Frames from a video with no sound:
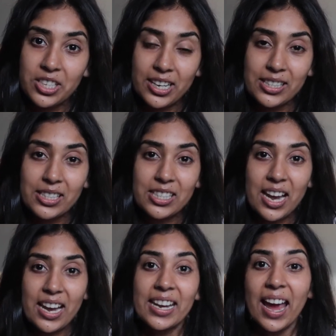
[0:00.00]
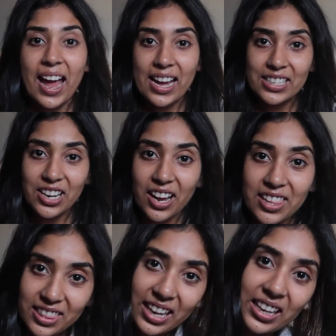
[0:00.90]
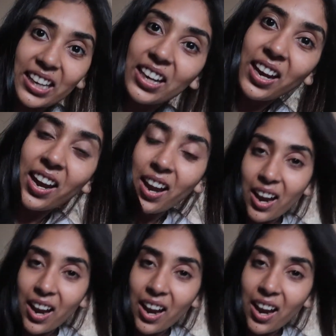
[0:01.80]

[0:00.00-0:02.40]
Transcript: yesterday and I think